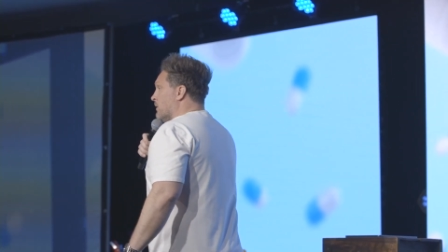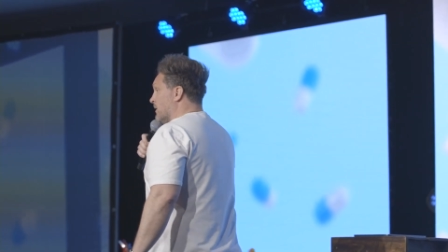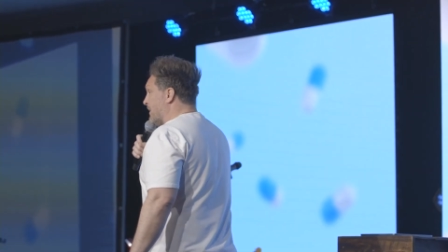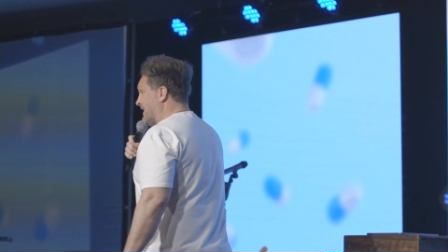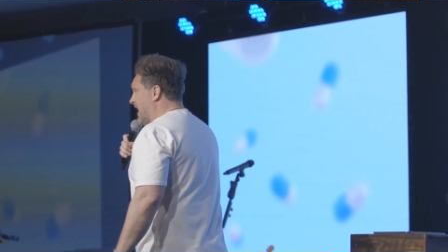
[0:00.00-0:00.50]

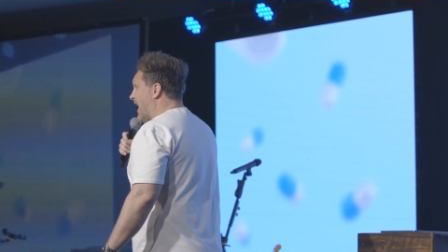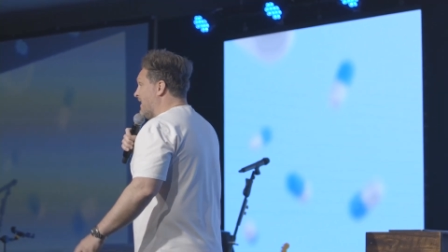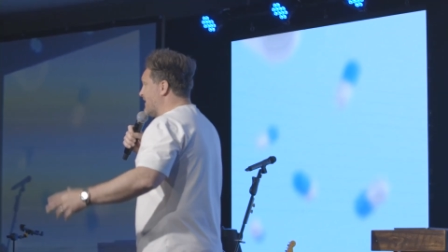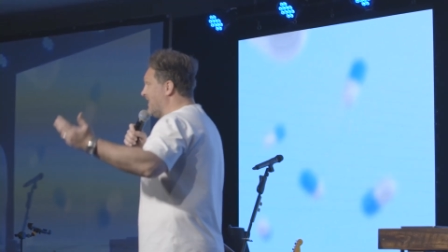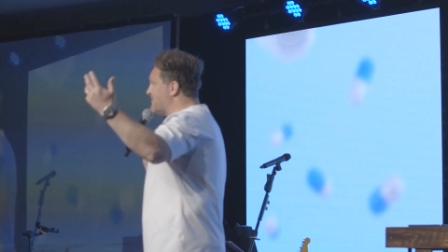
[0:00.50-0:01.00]
I'm like, yeah,
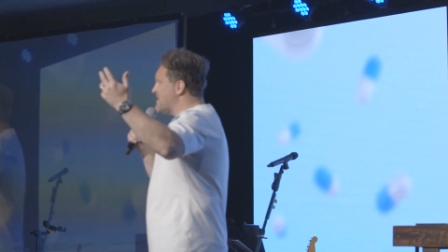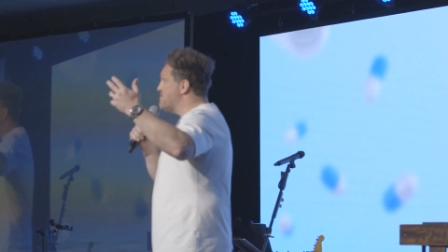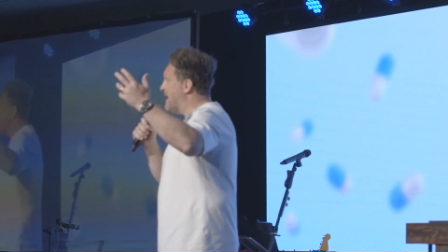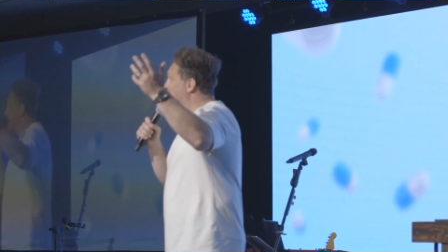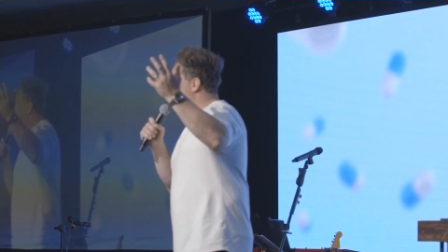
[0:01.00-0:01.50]
he lives in
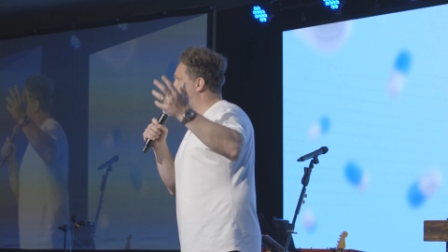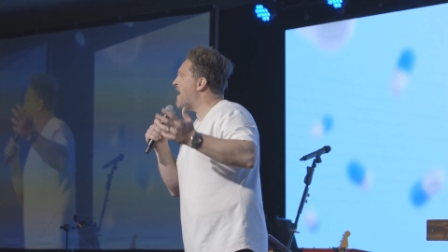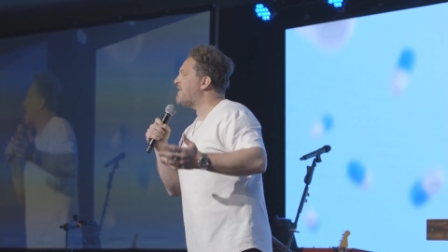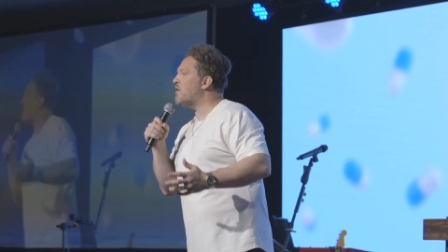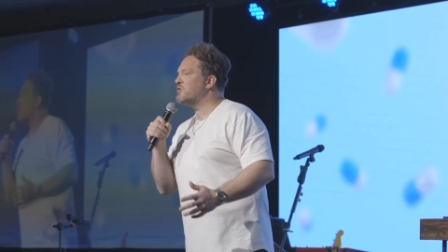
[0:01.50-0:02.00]
Beaver,
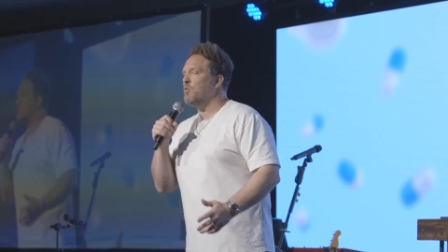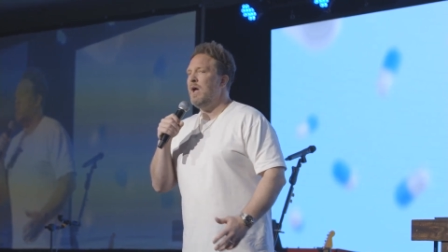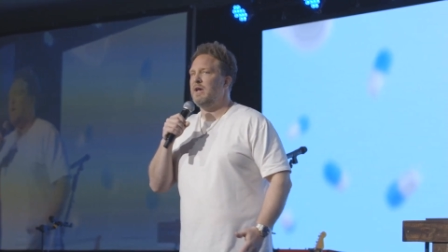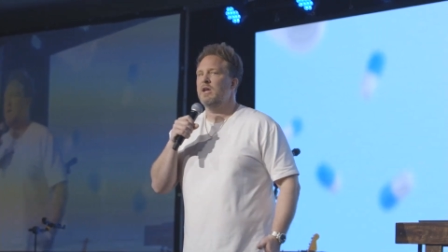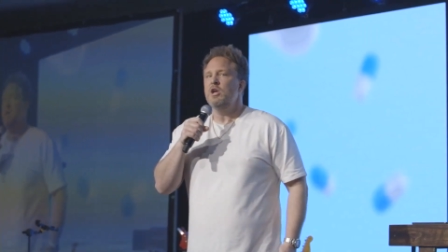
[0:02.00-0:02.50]
five hours
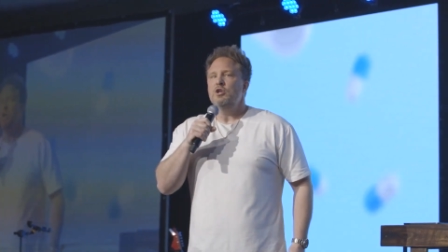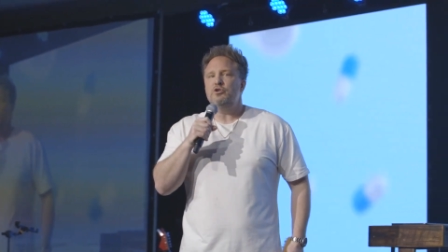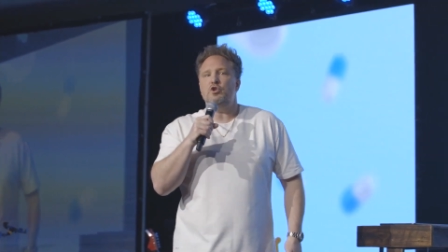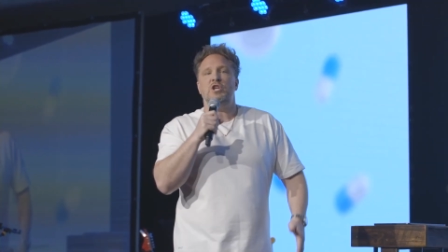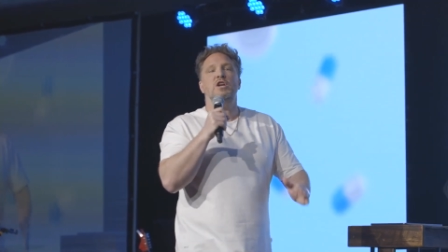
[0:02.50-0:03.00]
away.
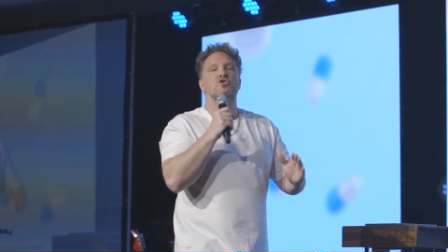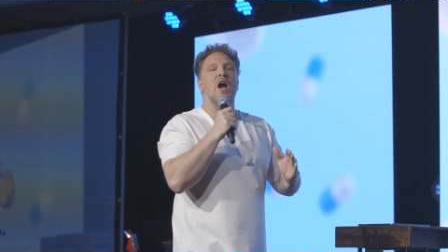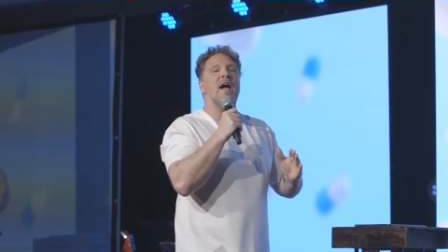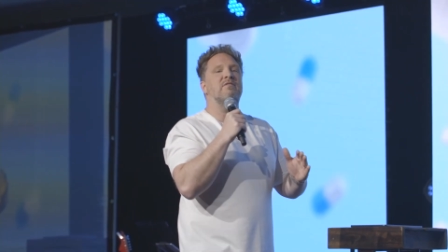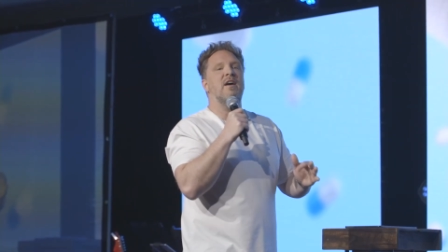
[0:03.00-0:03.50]
So she
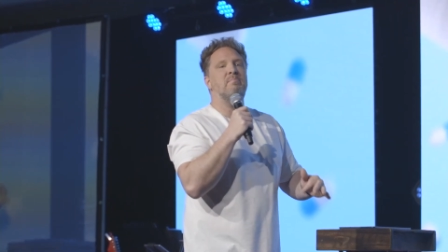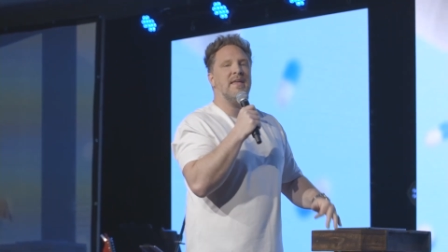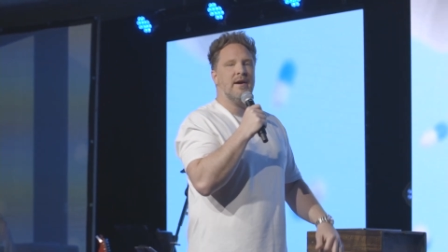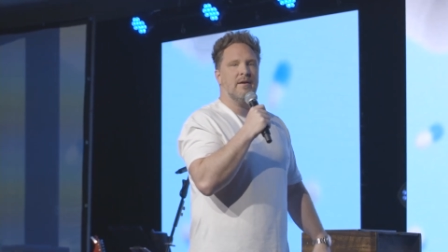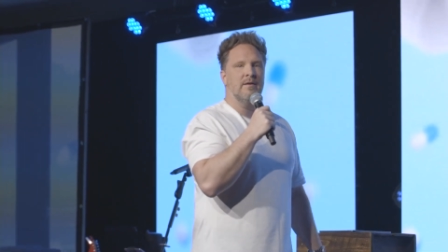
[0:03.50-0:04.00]
drives up
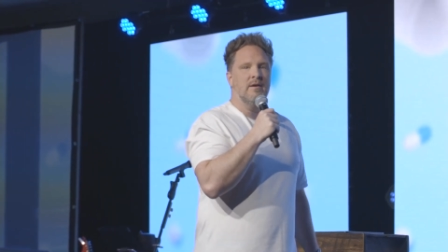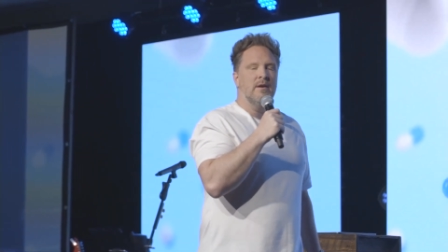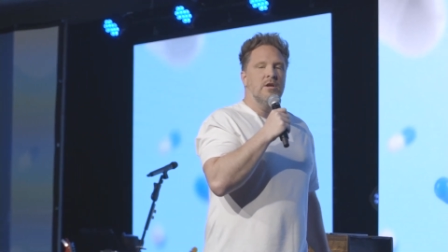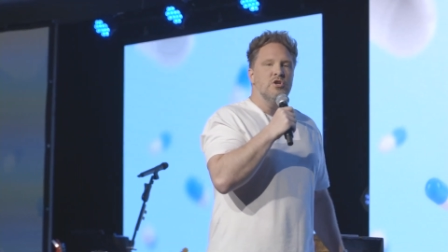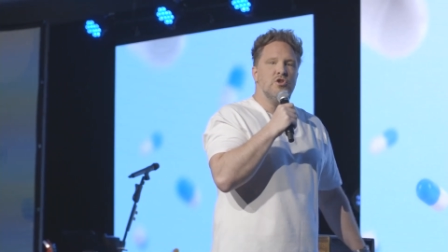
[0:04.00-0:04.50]
there
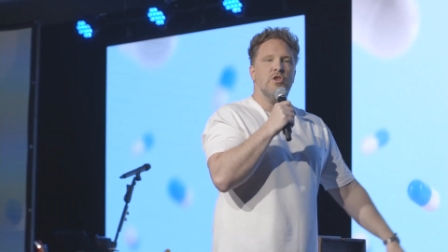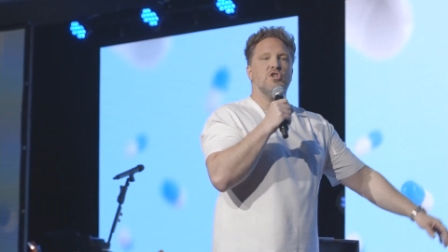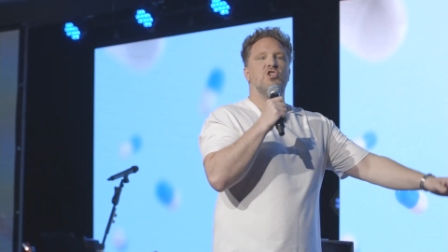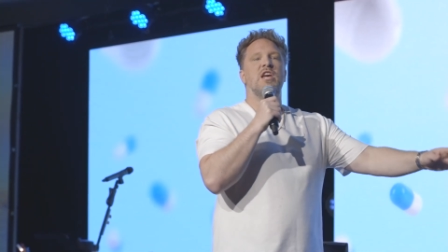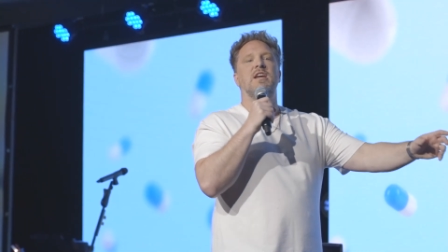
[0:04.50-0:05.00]
so that
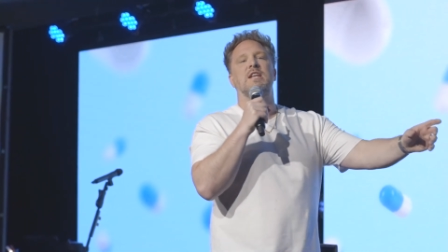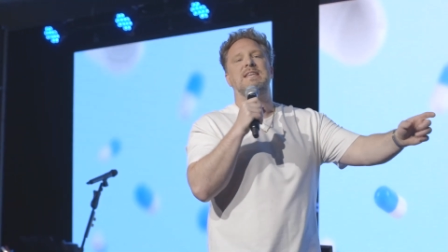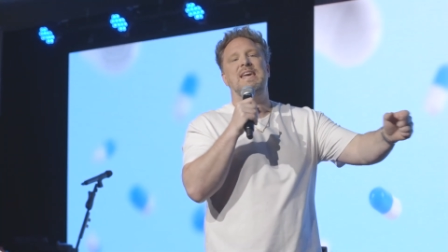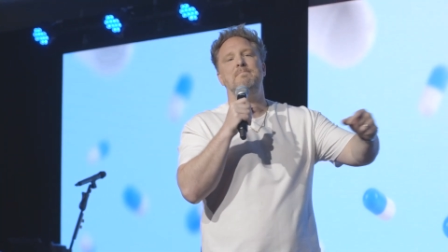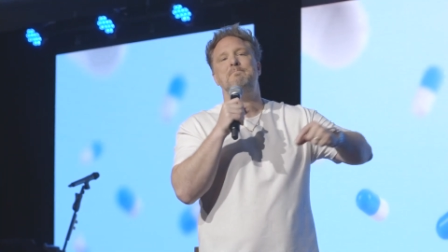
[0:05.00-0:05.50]
she could
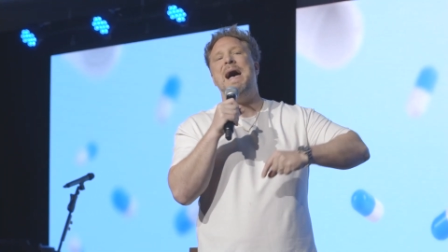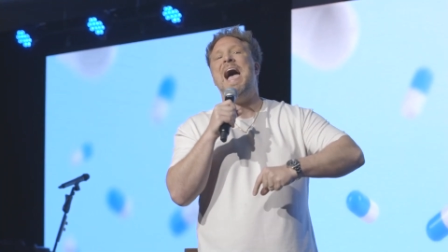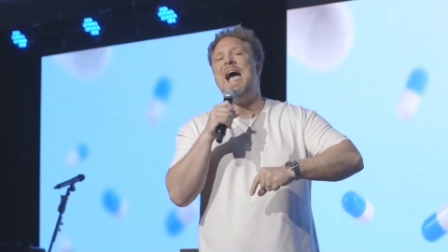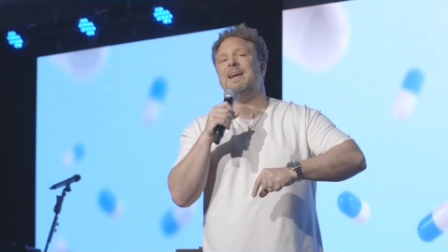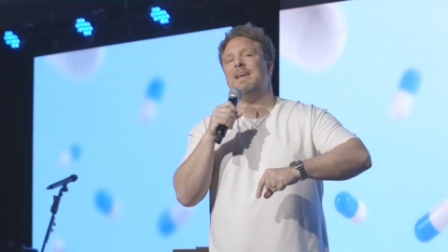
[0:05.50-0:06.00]
get
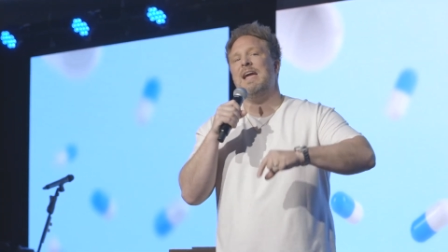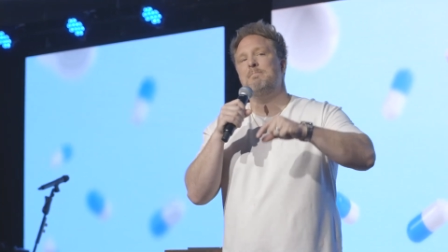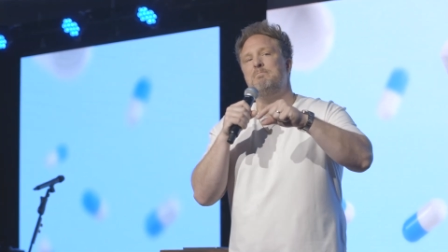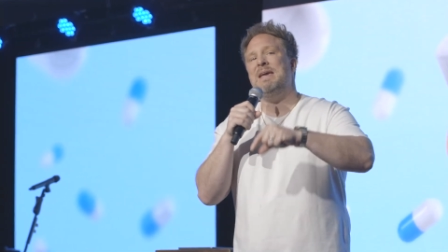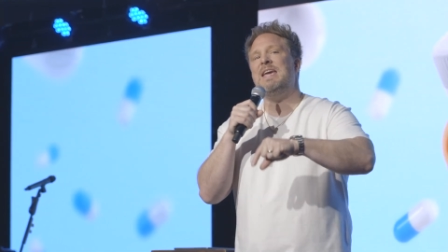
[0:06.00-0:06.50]
back
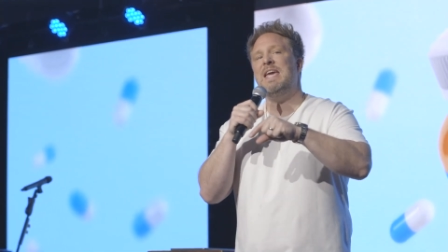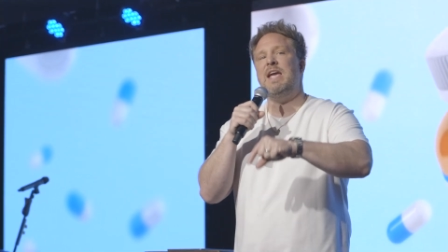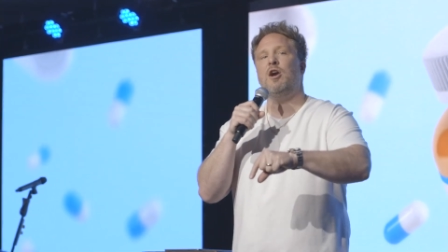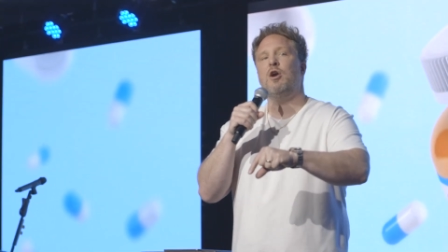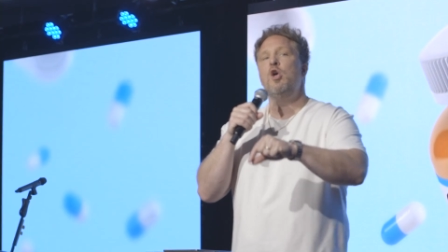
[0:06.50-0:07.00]
and be
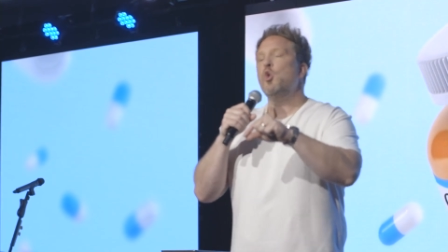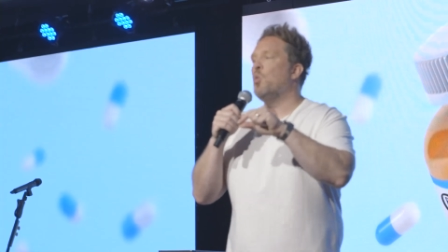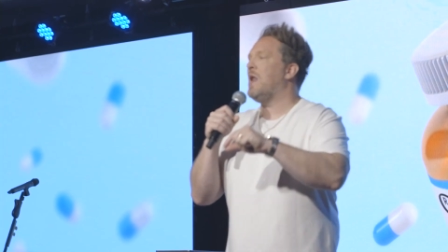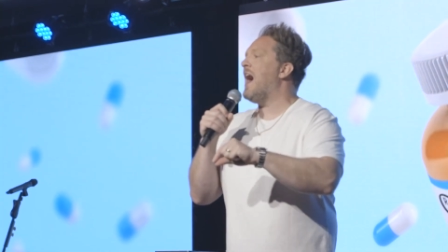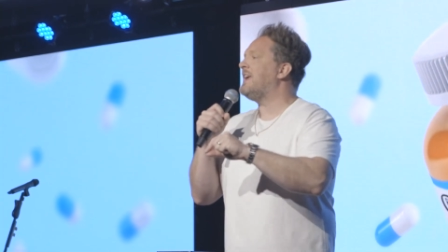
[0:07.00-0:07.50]
here
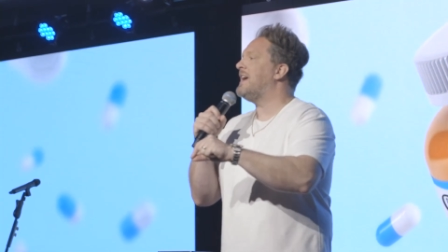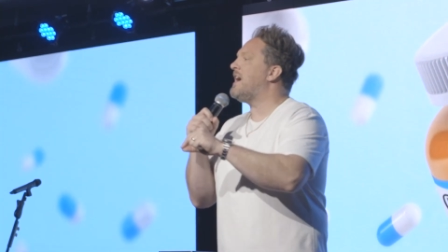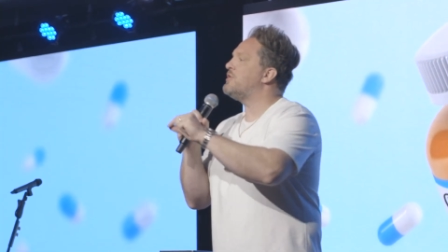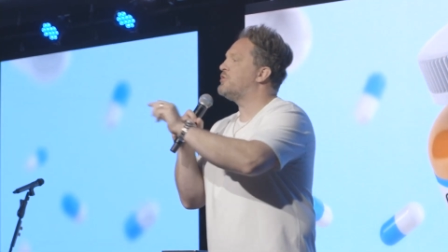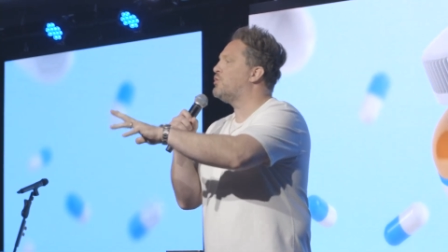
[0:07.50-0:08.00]
when I get
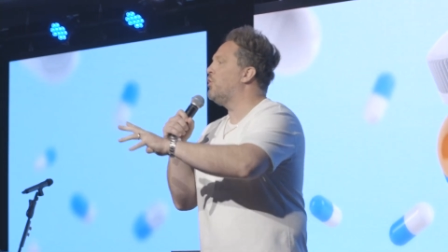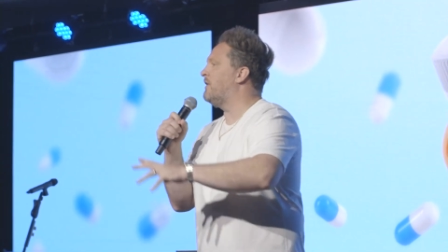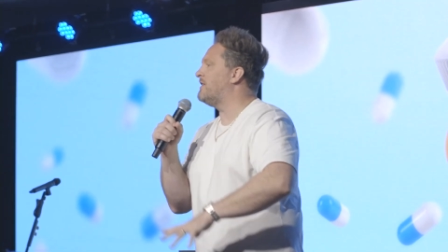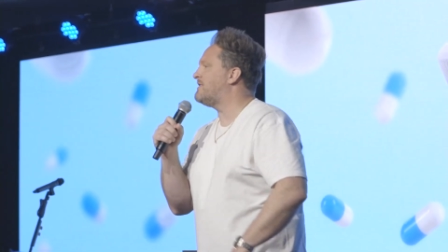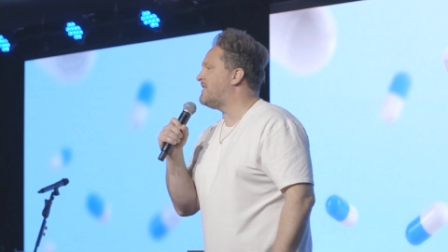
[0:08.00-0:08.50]
out of school
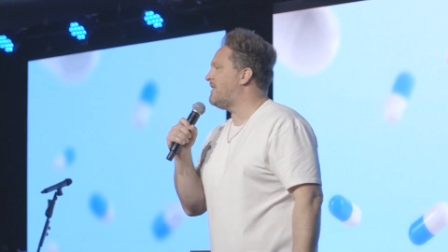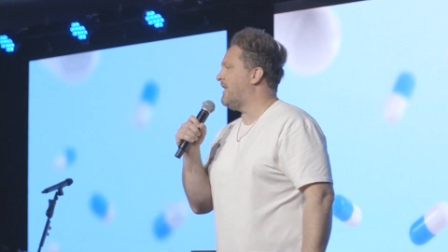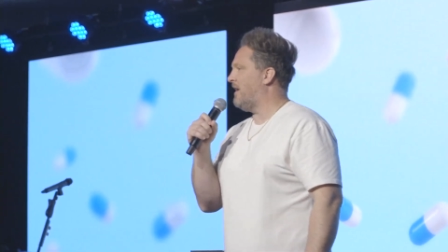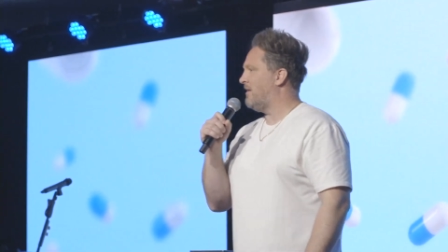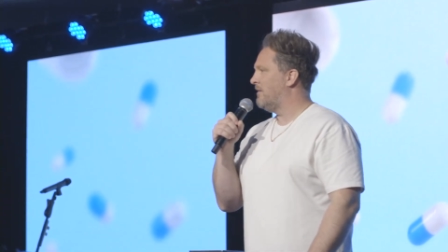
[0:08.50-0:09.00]
and it's sitting there.